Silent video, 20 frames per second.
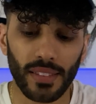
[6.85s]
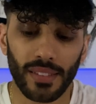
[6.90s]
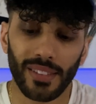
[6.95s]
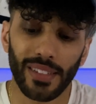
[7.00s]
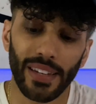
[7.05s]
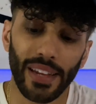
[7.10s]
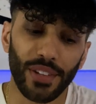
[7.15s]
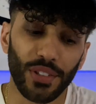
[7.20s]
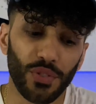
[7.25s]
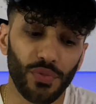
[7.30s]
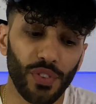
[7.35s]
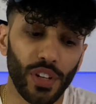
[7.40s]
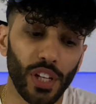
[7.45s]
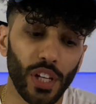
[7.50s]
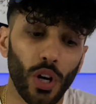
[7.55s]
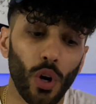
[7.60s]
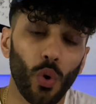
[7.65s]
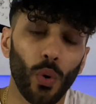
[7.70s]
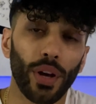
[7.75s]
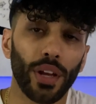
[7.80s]
Today's
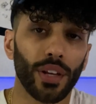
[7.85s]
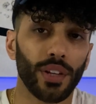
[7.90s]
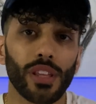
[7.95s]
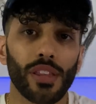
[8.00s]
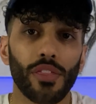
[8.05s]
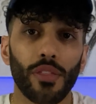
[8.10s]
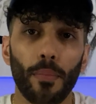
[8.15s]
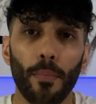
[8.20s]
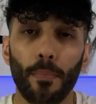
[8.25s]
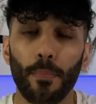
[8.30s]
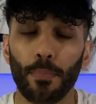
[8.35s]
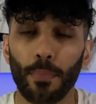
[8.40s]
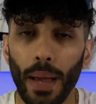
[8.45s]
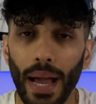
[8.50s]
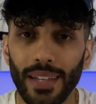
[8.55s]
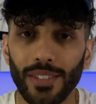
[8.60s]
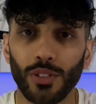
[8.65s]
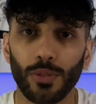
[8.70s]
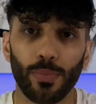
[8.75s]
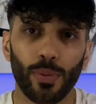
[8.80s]
video is the
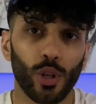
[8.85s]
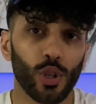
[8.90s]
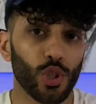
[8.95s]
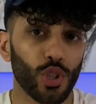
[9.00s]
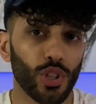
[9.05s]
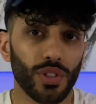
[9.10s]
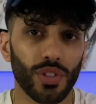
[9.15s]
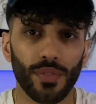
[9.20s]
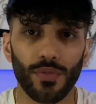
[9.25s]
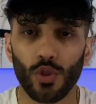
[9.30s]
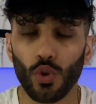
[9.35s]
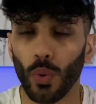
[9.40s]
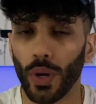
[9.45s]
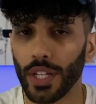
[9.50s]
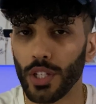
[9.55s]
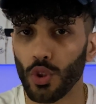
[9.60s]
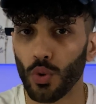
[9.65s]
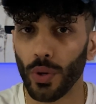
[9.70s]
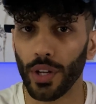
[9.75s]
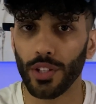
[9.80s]
best purchase of
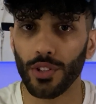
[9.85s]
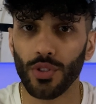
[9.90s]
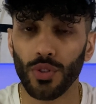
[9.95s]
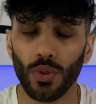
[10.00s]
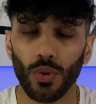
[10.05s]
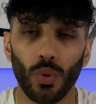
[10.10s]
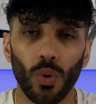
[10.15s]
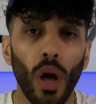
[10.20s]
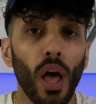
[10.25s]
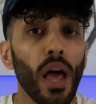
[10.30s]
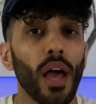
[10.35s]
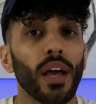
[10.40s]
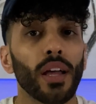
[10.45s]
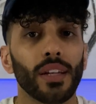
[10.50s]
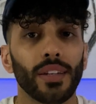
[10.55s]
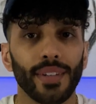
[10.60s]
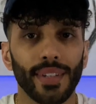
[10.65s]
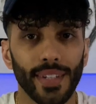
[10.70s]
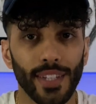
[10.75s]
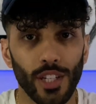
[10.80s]
2022,
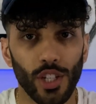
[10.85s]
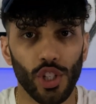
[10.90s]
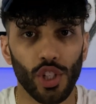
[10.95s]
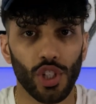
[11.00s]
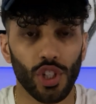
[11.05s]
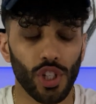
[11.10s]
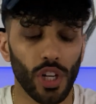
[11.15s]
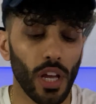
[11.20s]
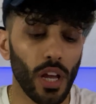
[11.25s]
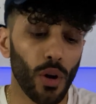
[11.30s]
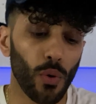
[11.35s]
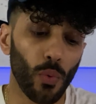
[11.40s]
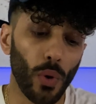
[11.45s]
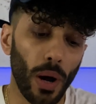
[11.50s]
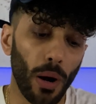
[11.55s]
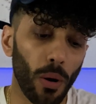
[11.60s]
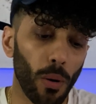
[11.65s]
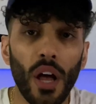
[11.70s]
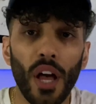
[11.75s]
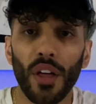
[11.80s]
Niche
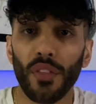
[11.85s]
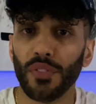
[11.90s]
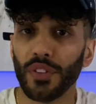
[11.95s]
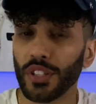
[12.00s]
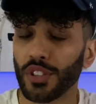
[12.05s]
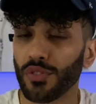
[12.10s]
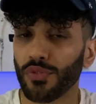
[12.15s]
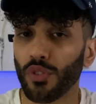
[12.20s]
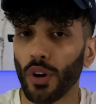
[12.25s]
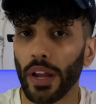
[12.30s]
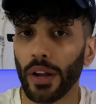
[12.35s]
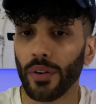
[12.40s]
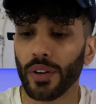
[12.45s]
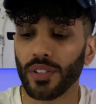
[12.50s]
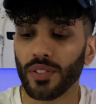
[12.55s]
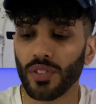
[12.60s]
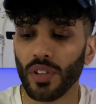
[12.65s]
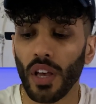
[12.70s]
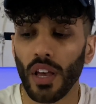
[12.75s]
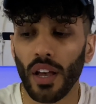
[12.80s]
Realm. This
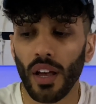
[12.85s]
fragrance,